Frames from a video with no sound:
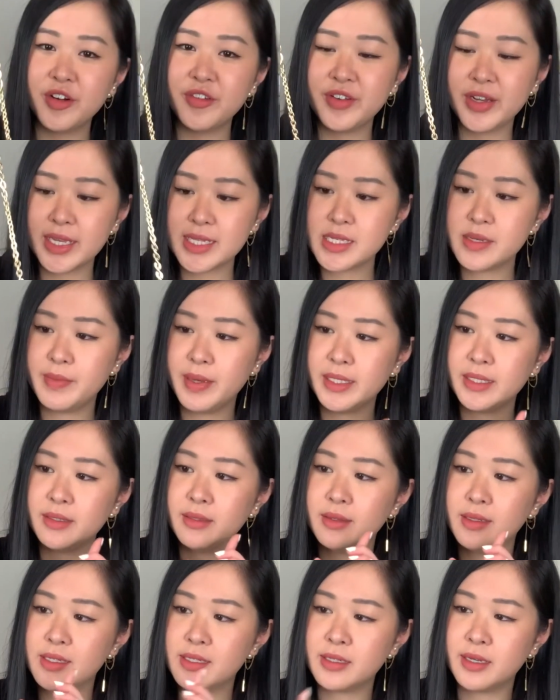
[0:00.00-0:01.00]
I forget to mention,
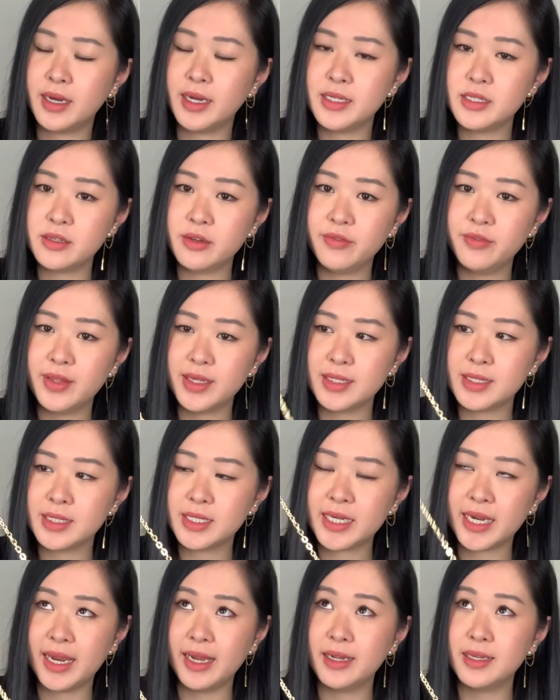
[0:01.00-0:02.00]
the size of this
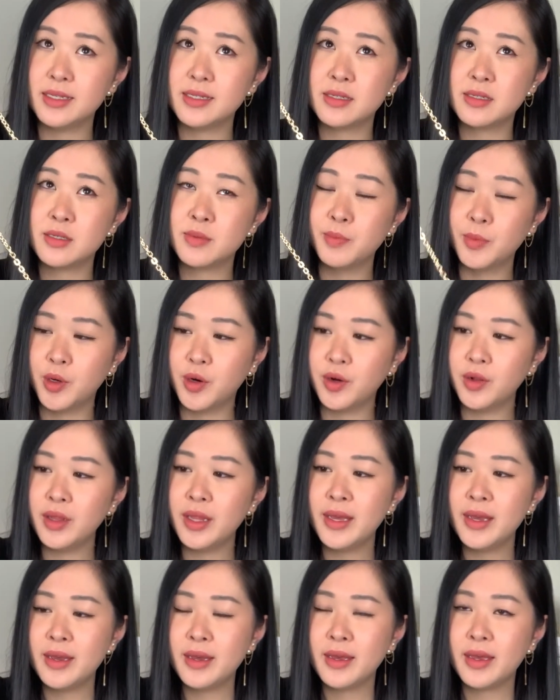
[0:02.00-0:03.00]
chain is small.
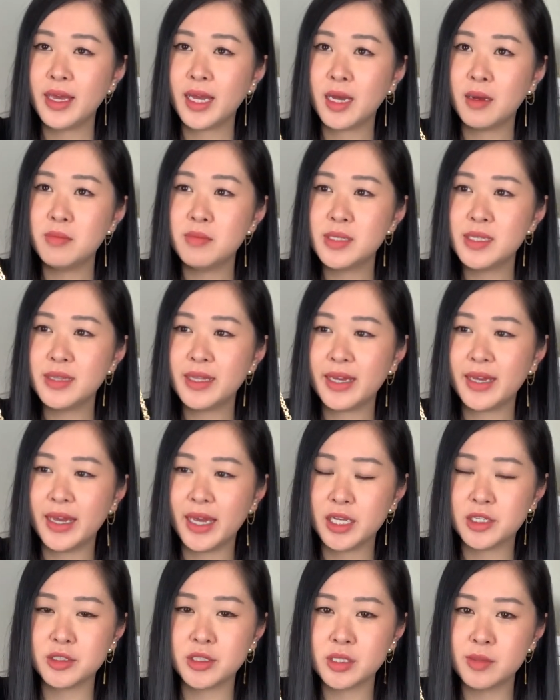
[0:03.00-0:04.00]
It comes in like an
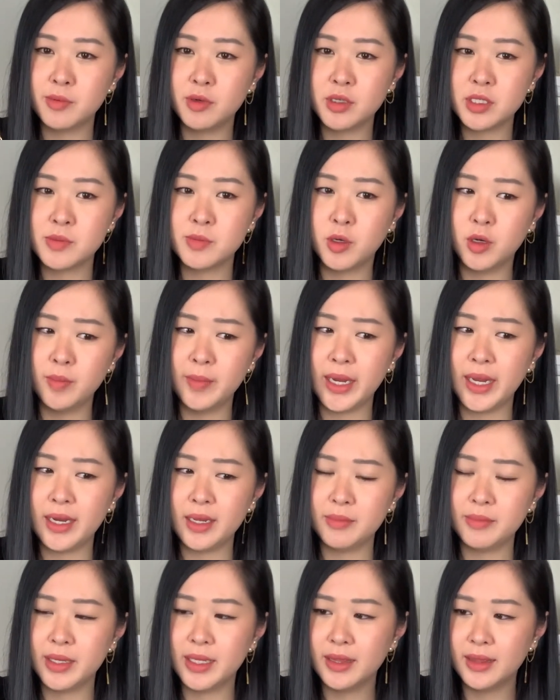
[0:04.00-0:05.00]
extra small,
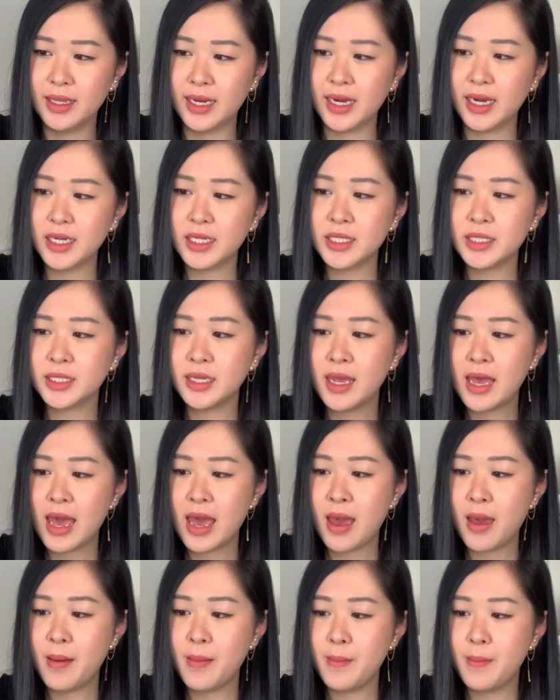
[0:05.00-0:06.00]
medium and large.
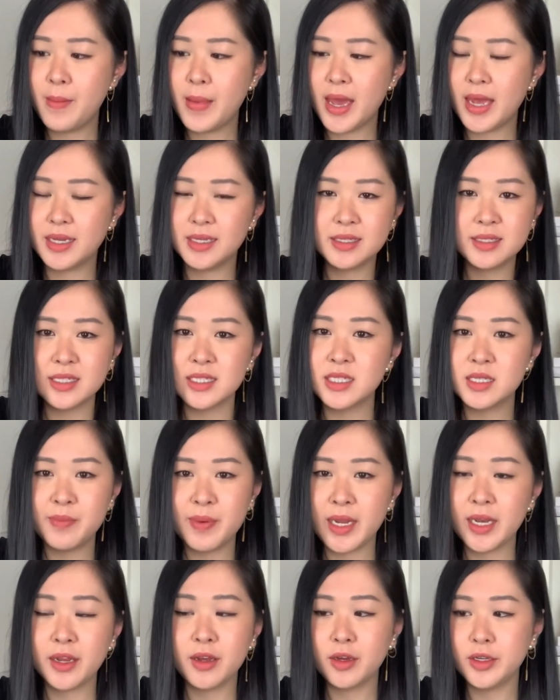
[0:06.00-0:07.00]
And just
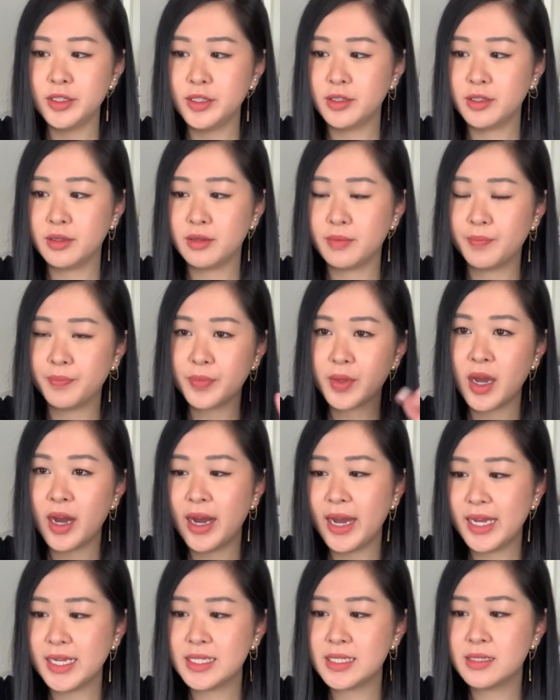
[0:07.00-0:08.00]
depending on your
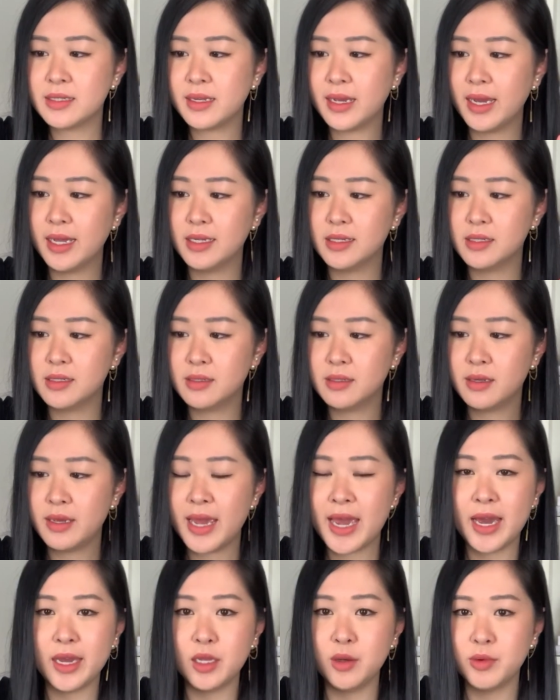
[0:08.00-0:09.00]
height and
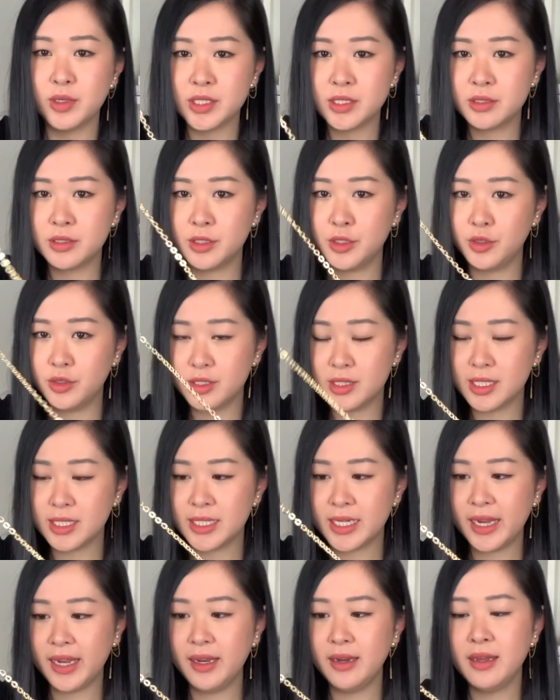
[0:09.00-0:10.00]
how you want to use the
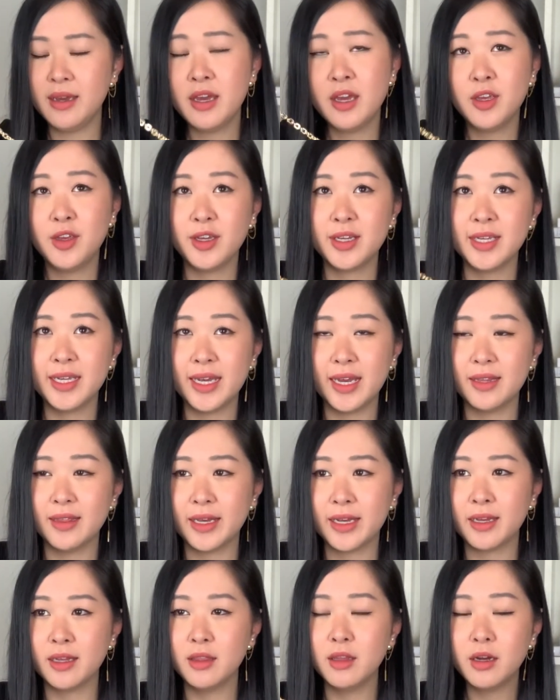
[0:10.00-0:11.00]
chain, you can get
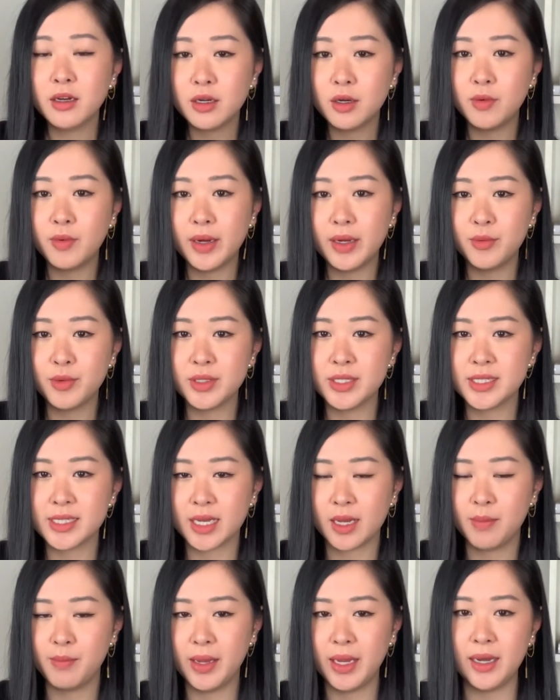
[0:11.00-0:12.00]
like a longer one, which is like
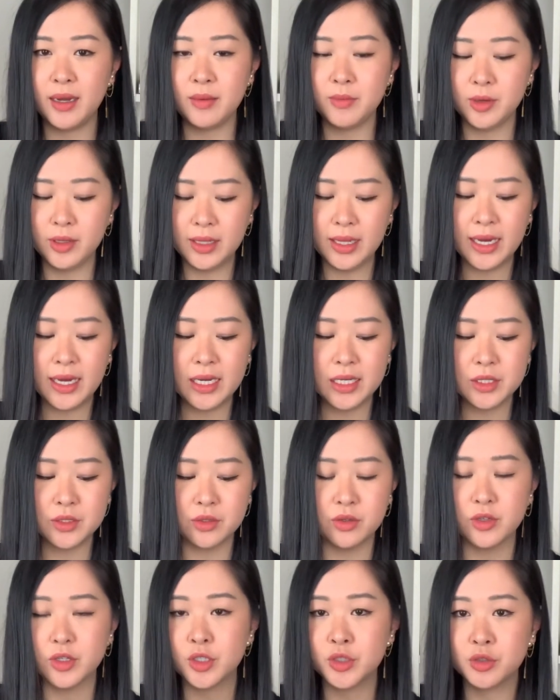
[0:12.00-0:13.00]
a medium or large,
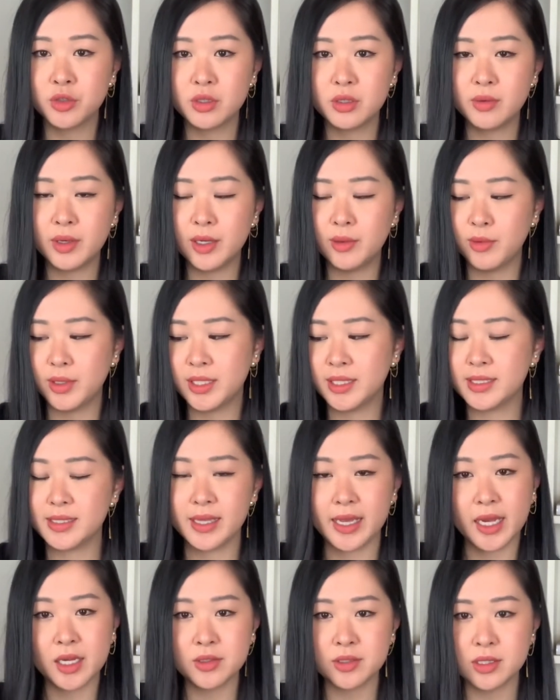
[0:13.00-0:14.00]
or a shorter one, which is the
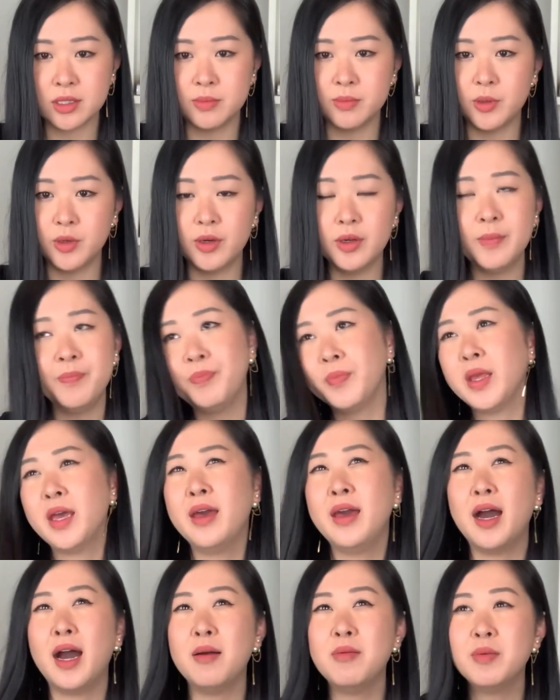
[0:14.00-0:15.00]
extra small.
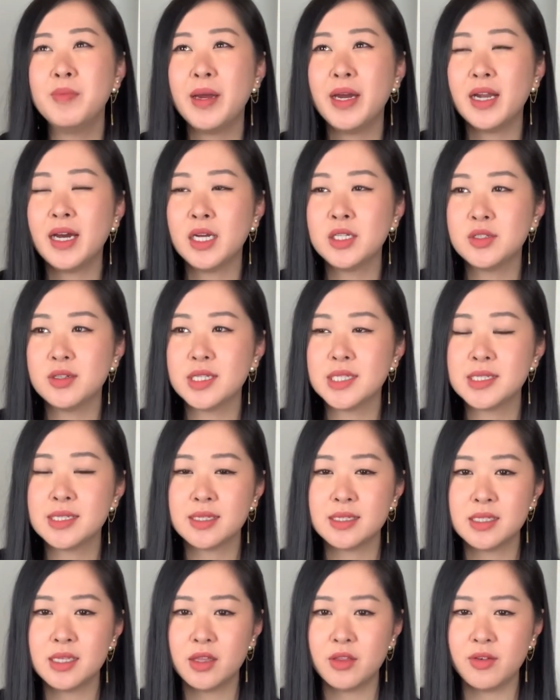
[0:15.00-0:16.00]
I'm about
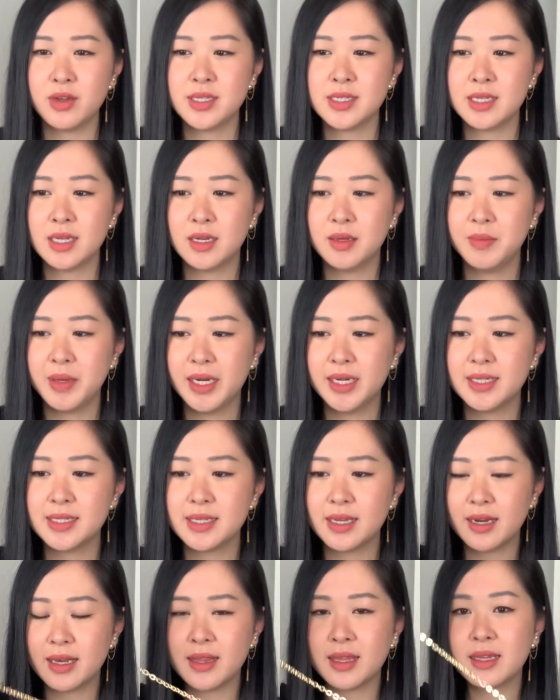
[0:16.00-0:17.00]
163 centimeters,
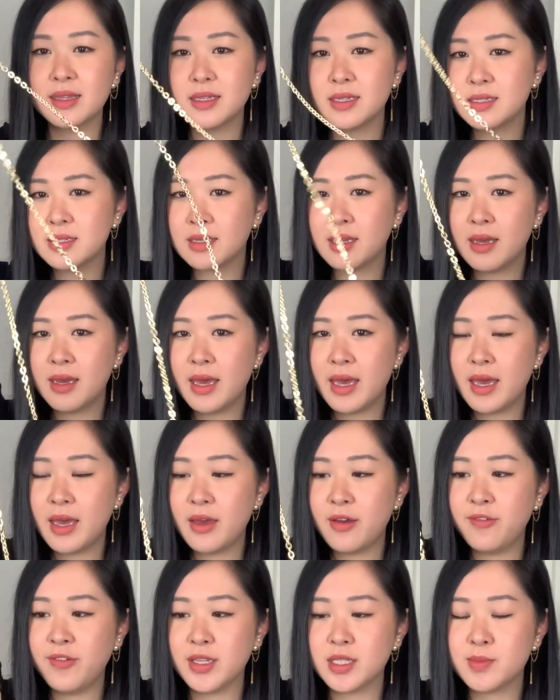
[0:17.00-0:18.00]
and I think this
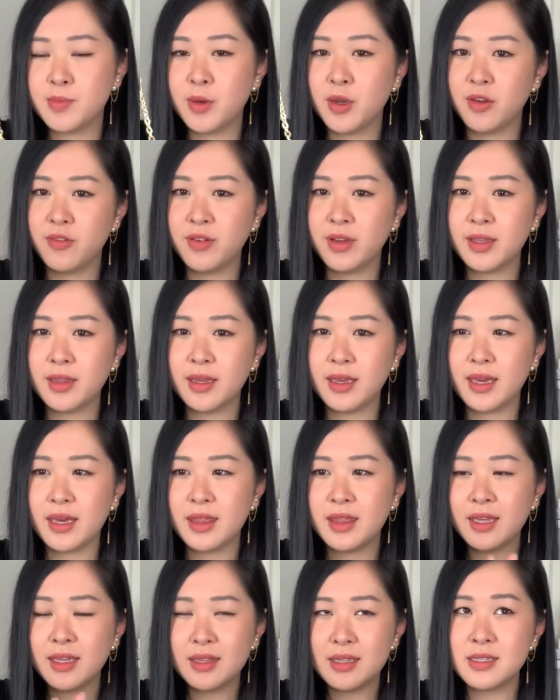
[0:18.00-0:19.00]
fits perfectly. I
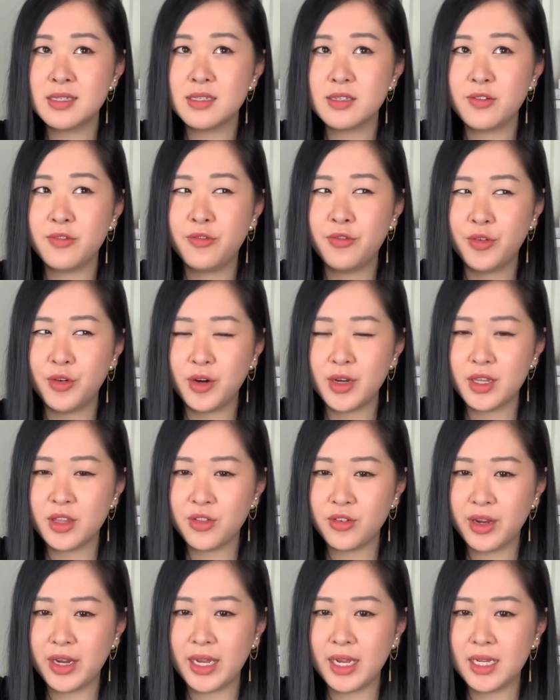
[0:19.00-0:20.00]
think this is a
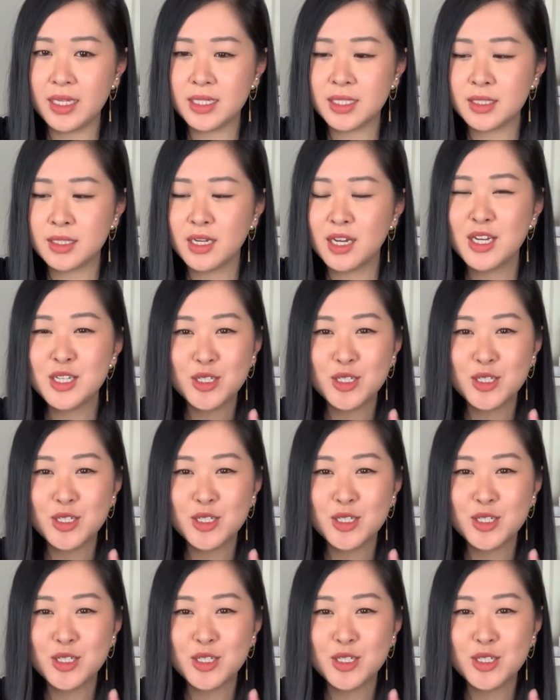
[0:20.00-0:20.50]
43-inch.